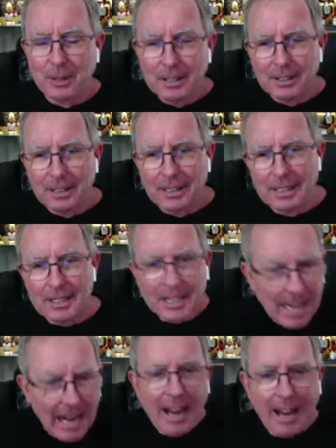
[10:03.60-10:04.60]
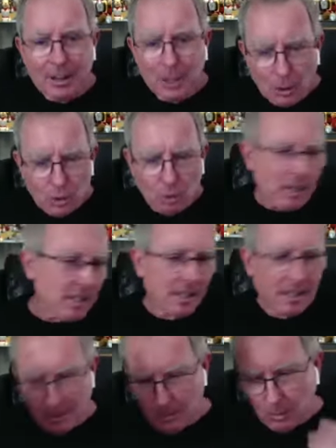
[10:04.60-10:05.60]
really? He said, yeah, you know,
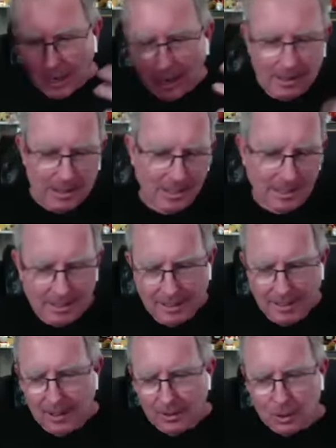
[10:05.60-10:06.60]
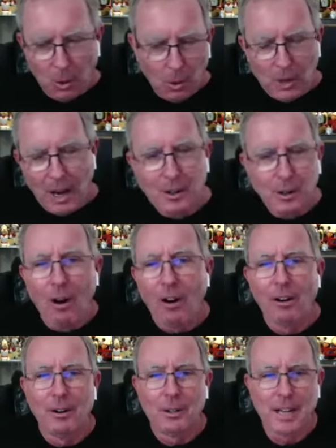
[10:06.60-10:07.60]
dresses and wigs and the whole nine
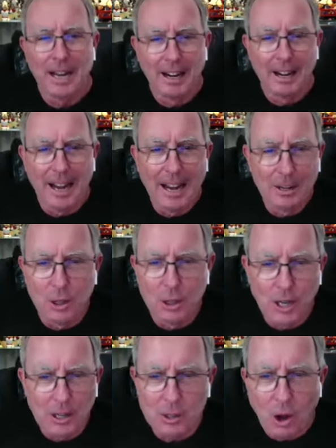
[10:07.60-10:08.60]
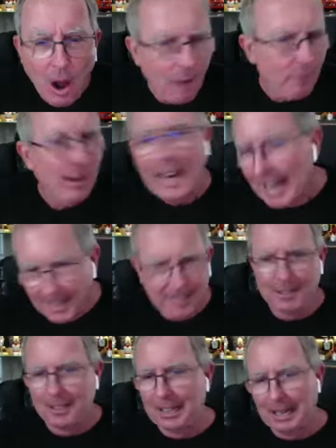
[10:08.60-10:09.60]
yards. And and just
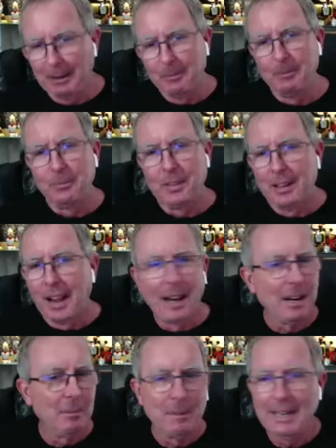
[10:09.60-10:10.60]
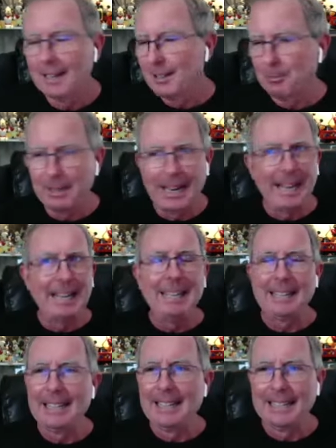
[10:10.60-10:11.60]
offhandedly, I didn't mean it to be
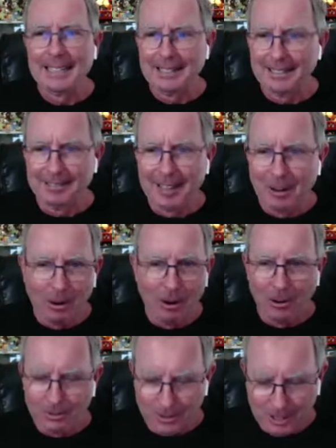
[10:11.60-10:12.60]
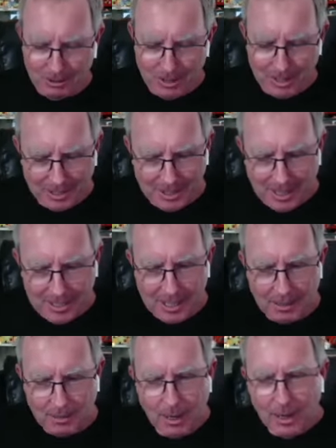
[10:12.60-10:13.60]
anything at all serious. I
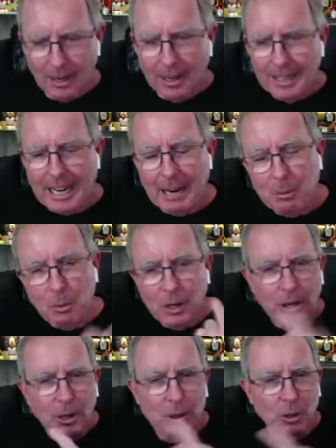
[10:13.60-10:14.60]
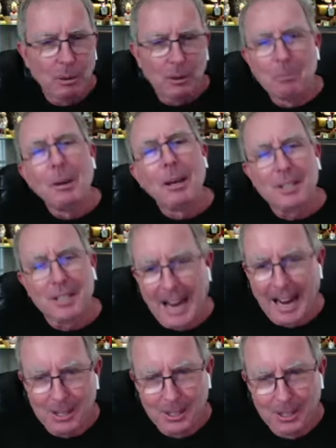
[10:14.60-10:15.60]
said, yeah, but what are you gonna do about the
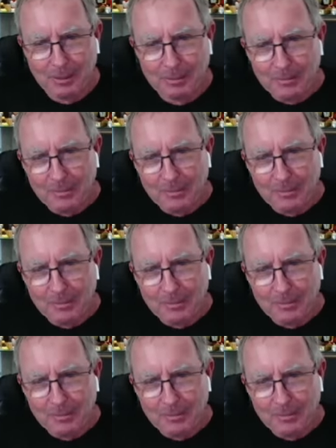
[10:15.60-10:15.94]
mustache?